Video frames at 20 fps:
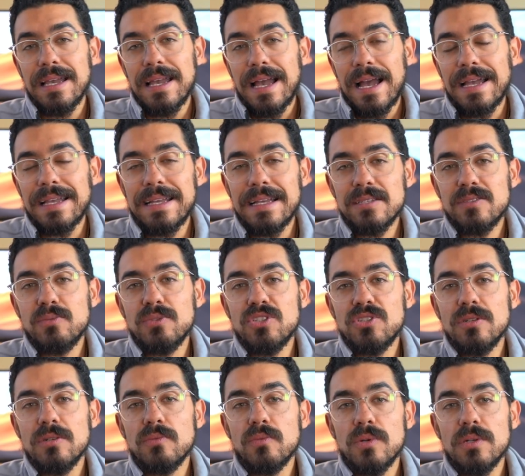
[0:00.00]
I guess we
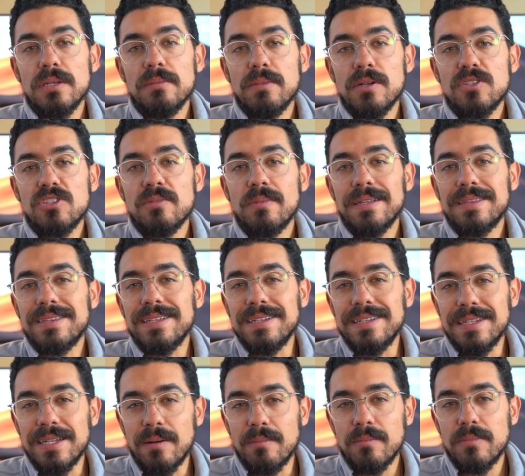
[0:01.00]
shouldn't worry much about the
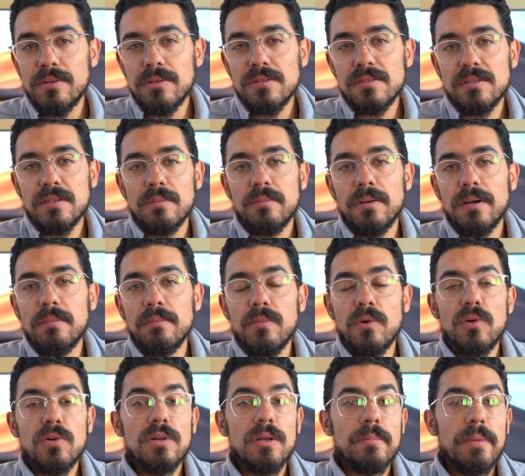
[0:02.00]
numbers, but
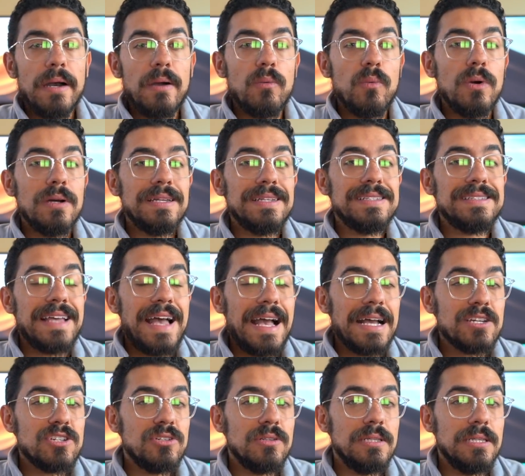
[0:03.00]
more about what is
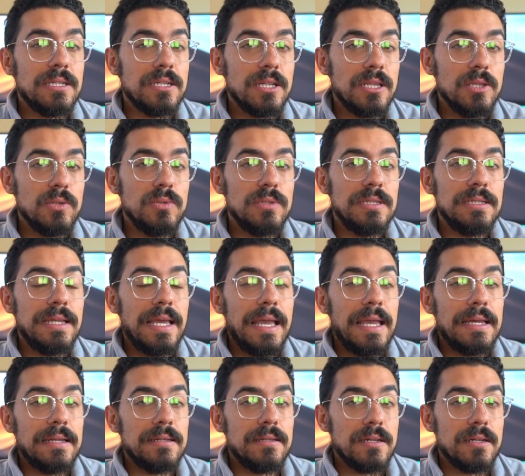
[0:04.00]
actually included and